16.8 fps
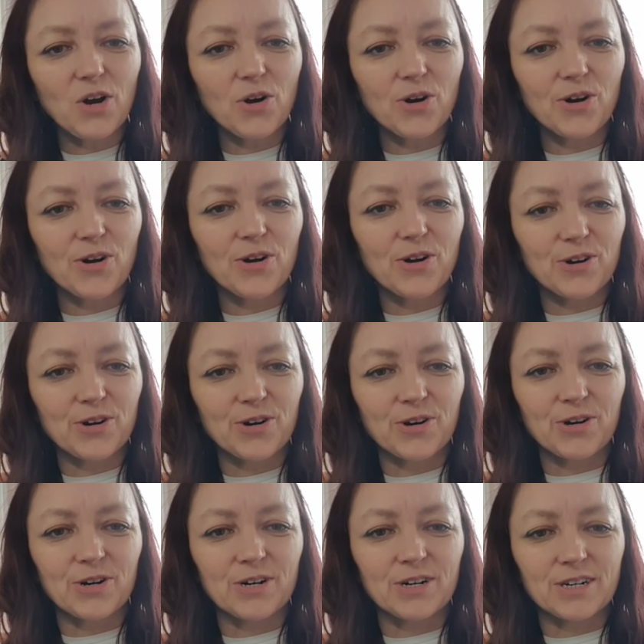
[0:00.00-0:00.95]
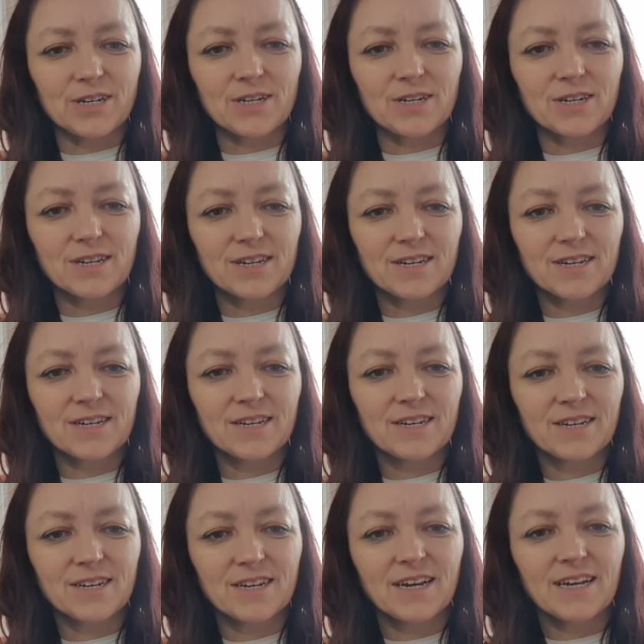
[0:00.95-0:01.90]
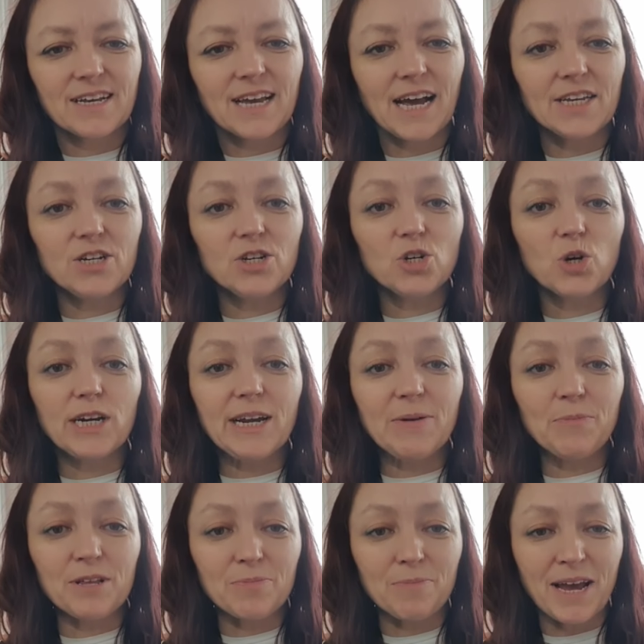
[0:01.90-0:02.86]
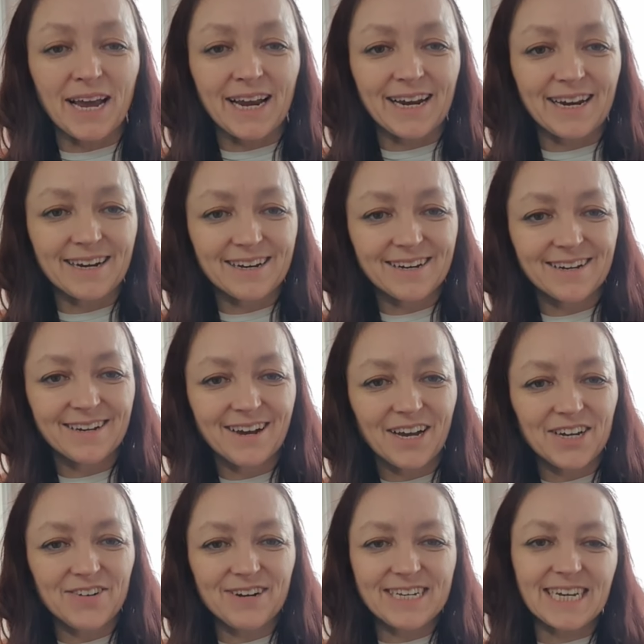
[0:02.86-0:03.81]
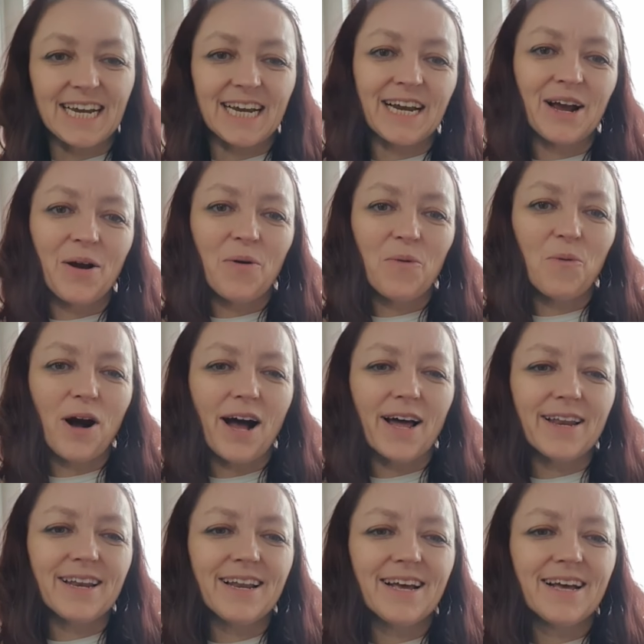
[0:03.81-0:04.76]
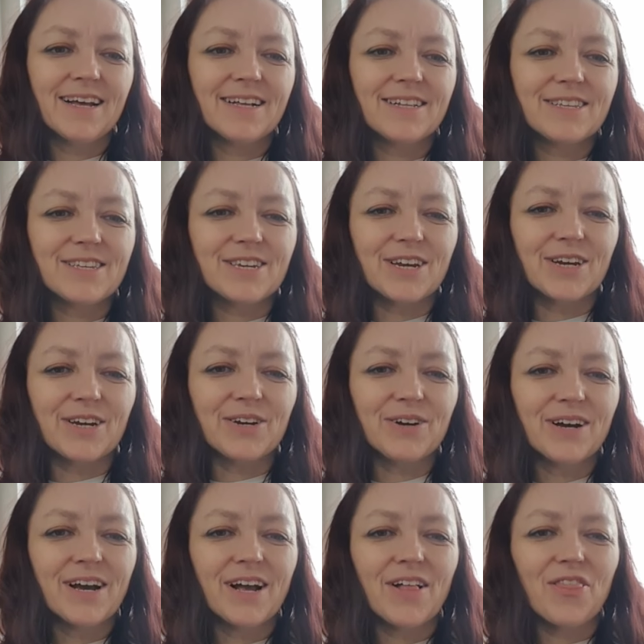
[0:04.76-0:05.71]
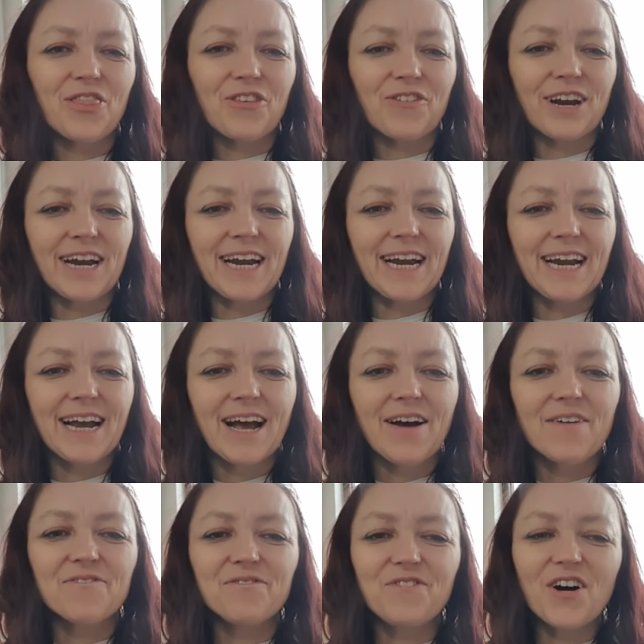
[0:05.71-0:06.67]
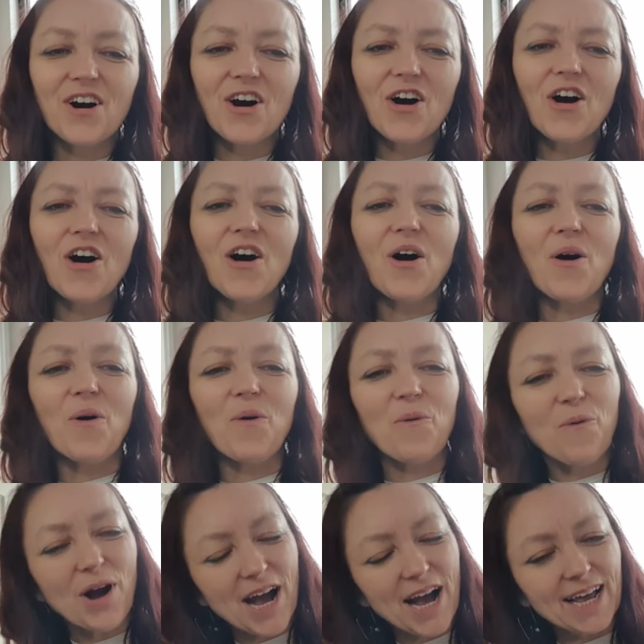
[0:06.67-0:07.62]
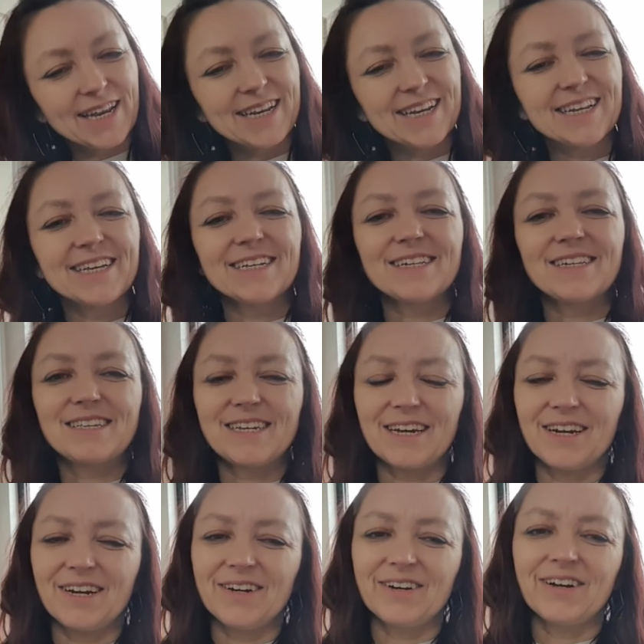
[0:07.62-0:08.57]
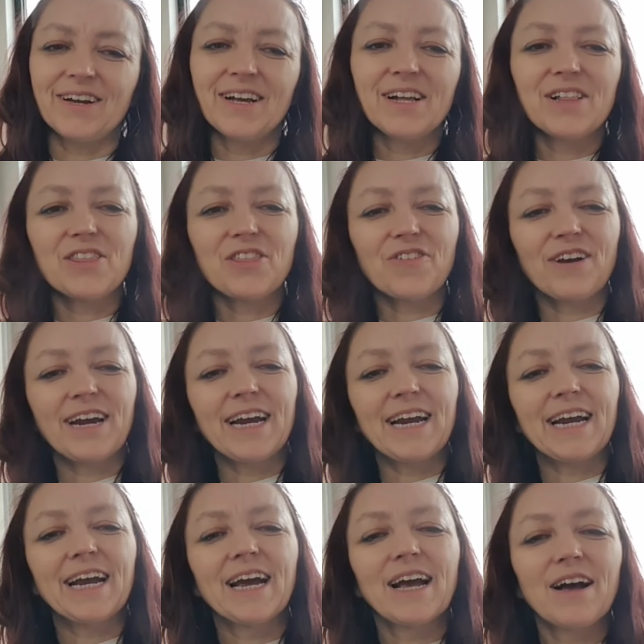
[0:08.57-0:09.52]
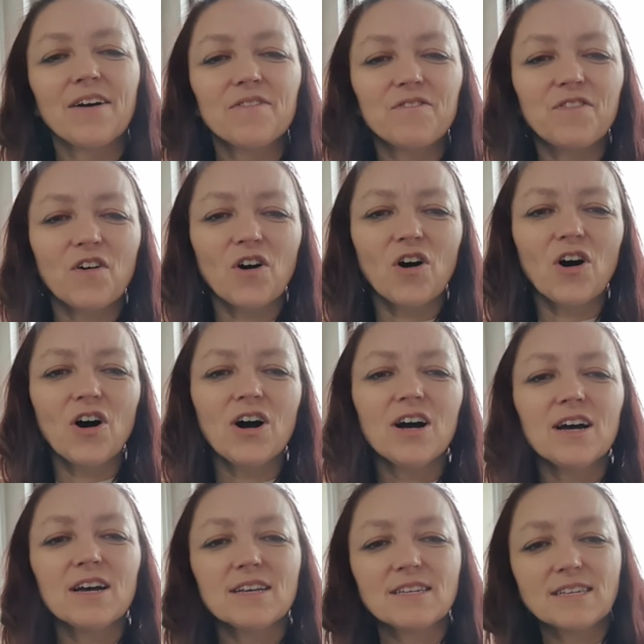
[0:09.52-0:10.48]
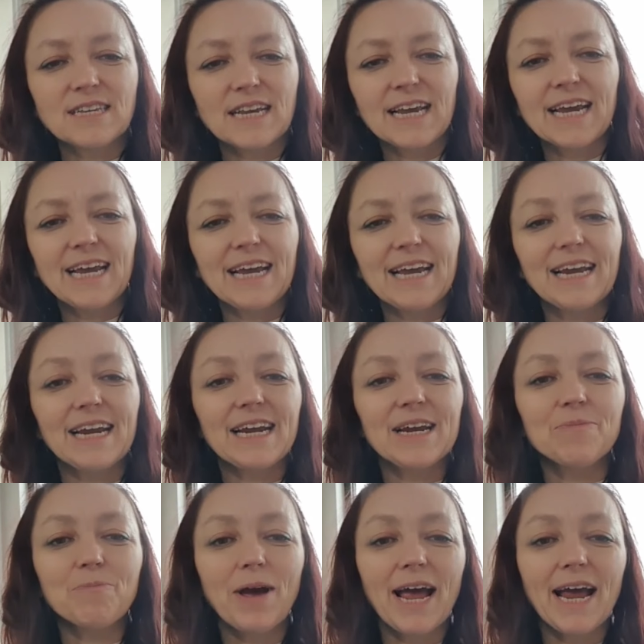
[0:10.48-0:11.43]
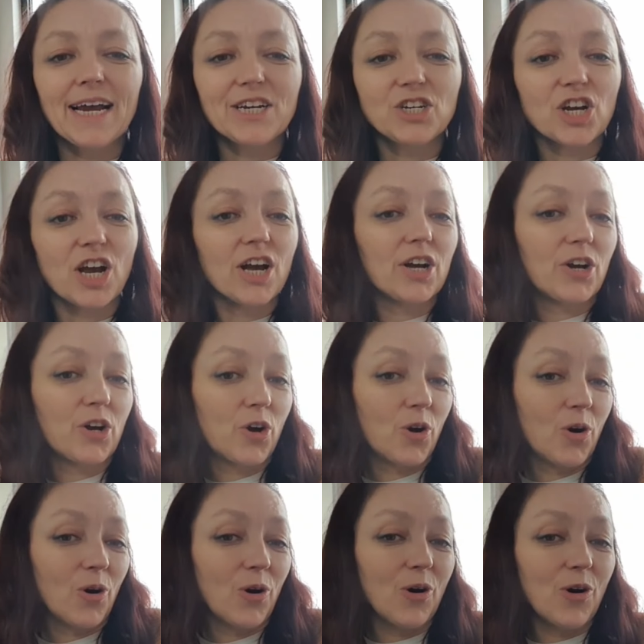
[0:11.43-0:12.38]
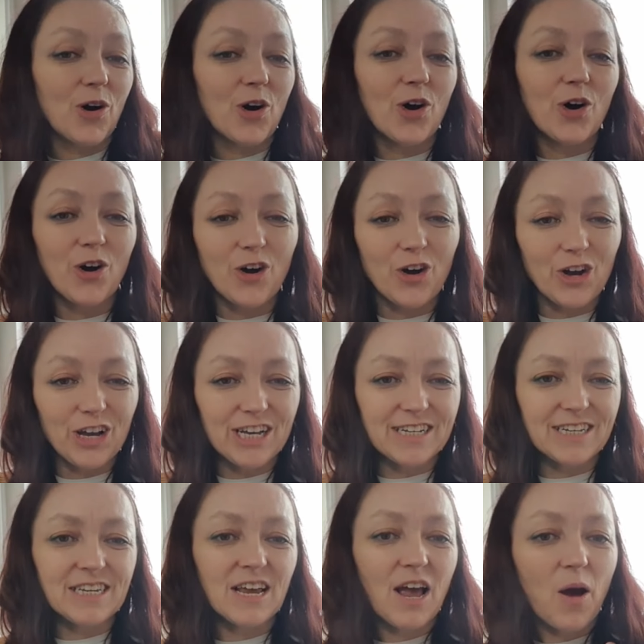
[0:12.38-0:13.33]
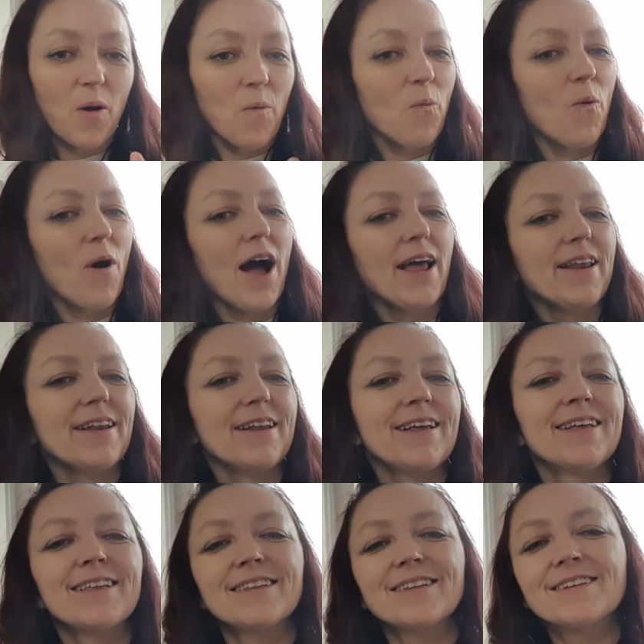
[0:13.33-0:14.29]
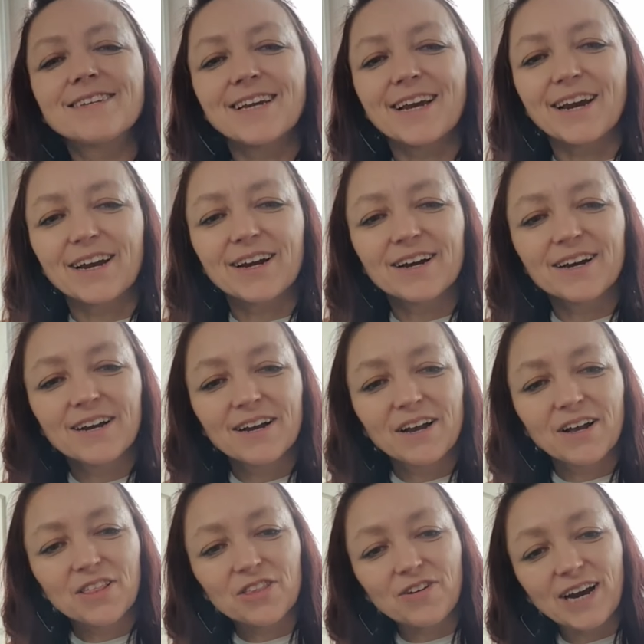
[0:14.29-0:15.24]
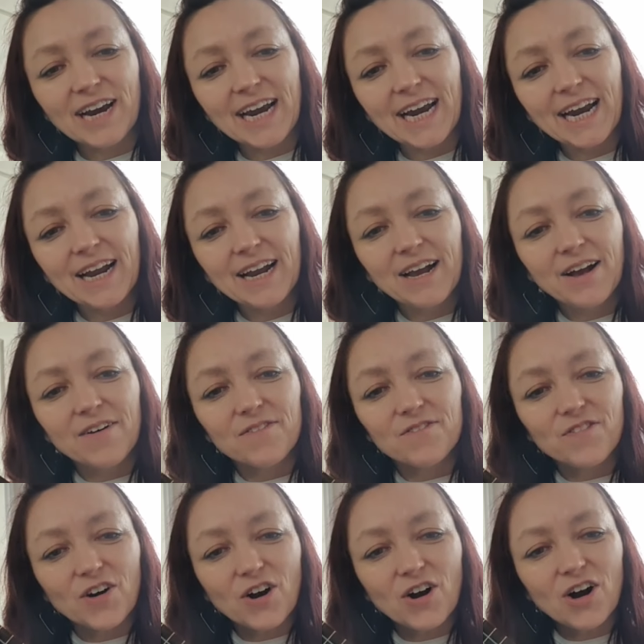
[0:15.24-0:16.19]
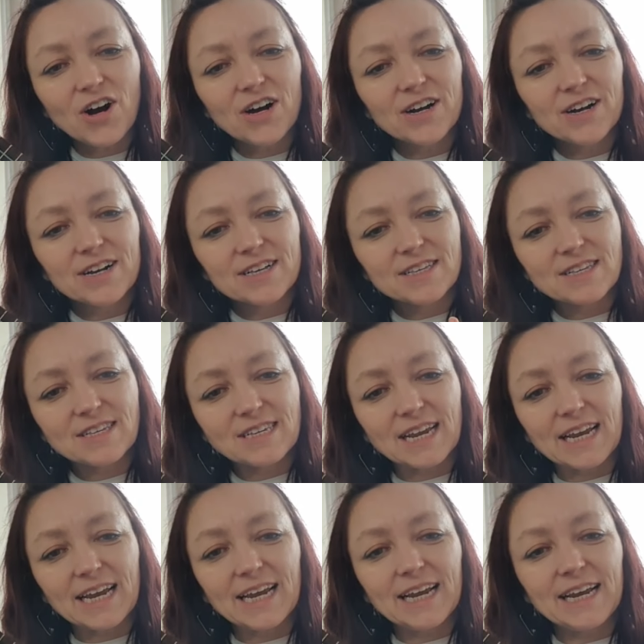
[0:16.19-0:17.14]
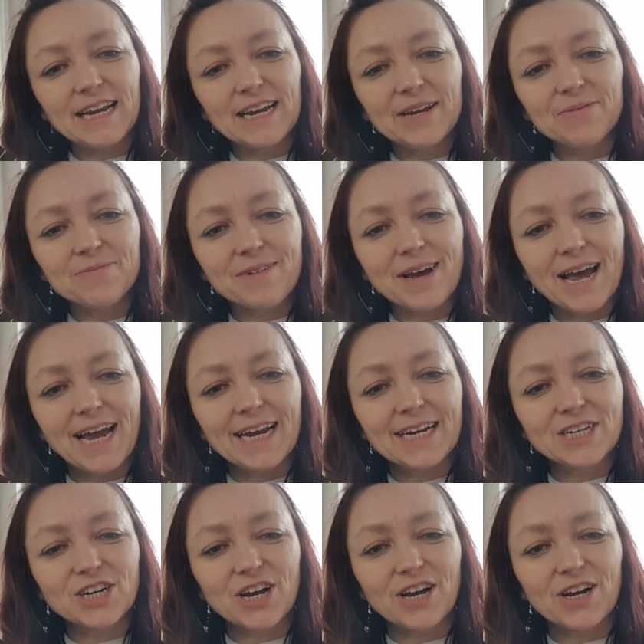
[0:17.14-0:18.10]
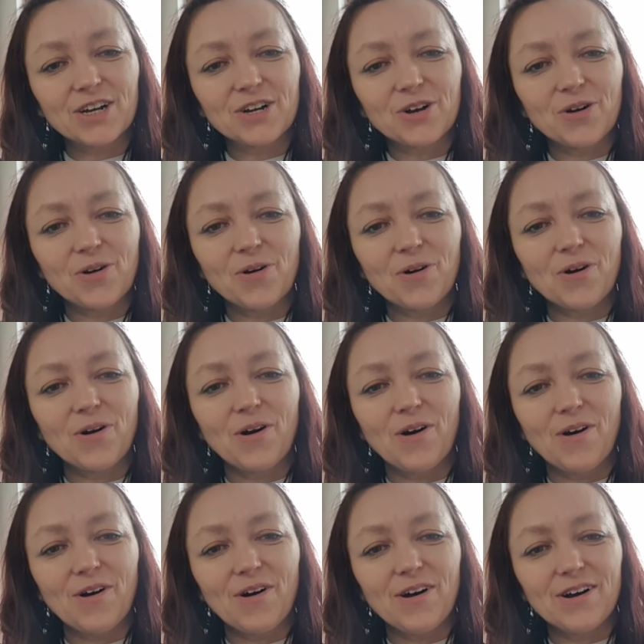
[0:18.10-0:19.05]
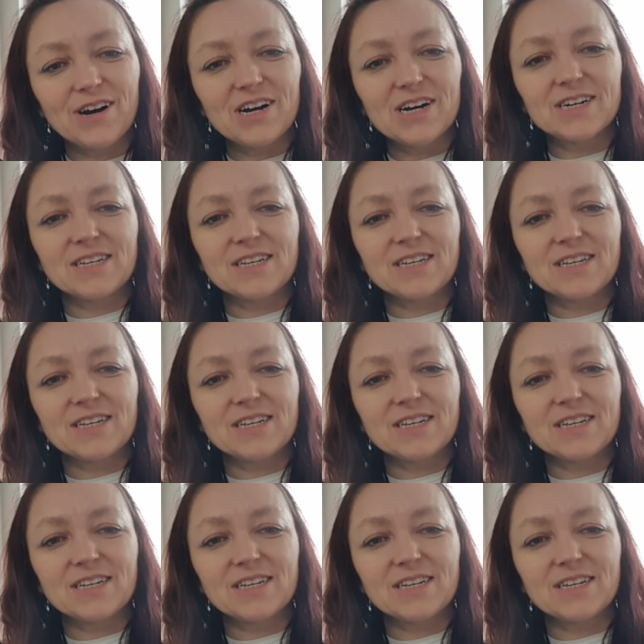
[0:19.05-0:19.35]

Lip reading: chord. Can you join in with me? Are you ready? 1, 2, 3, 4. 1, 2, 3, 4. C major chord. 1, 2, 3, 4. C major chord.